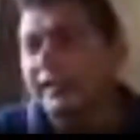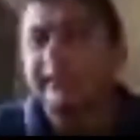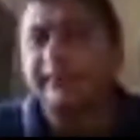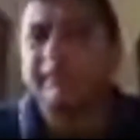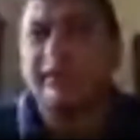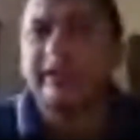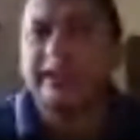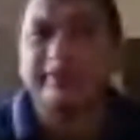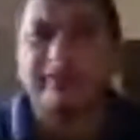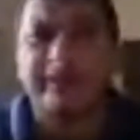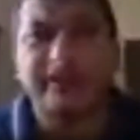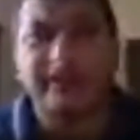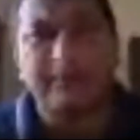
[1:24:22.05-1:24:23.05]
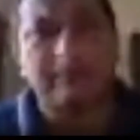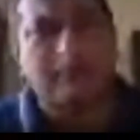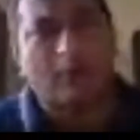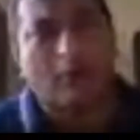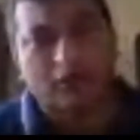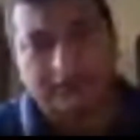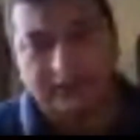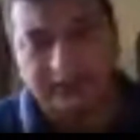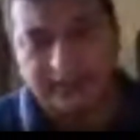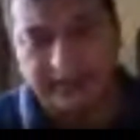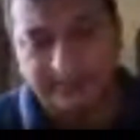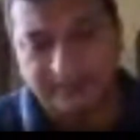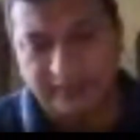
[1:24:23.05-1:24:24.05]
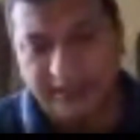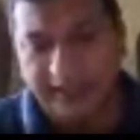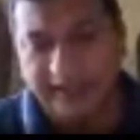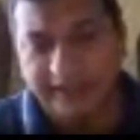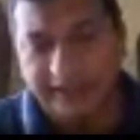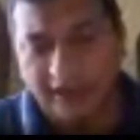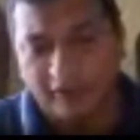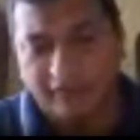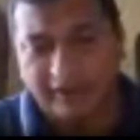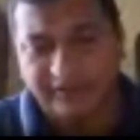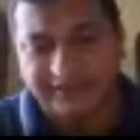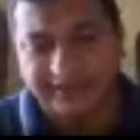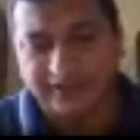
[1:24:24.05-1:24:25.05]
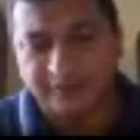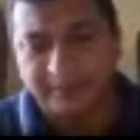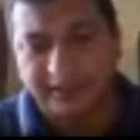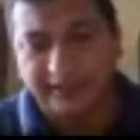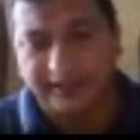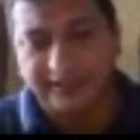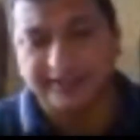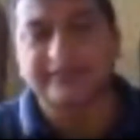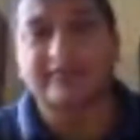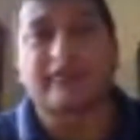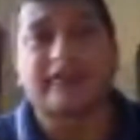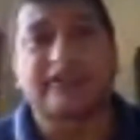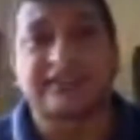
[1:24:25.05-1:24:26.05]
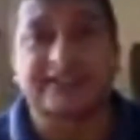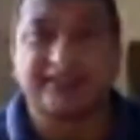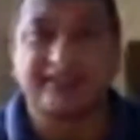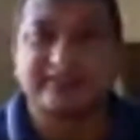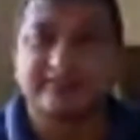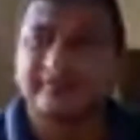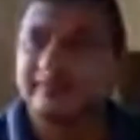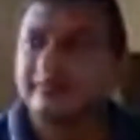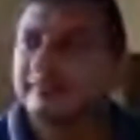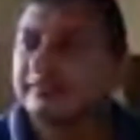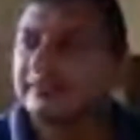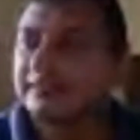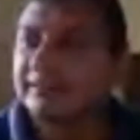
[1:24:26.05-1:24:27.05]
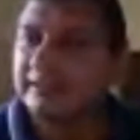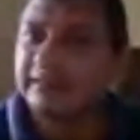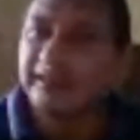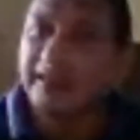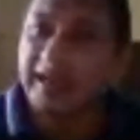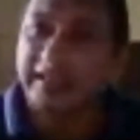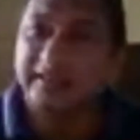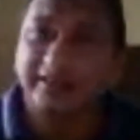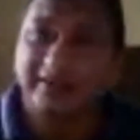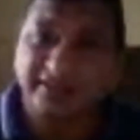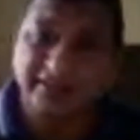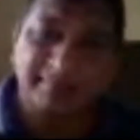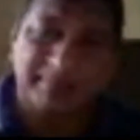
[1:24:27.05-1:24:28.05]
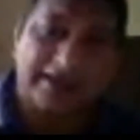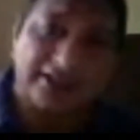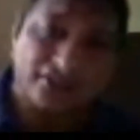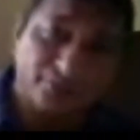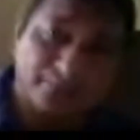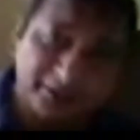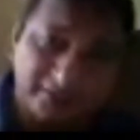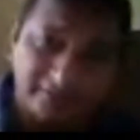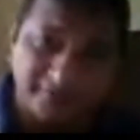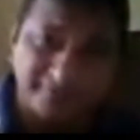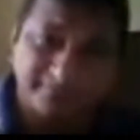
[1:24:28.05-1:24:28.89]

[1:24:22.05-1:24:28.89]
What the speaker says: another very, very important area of assessment is risk and the risk management.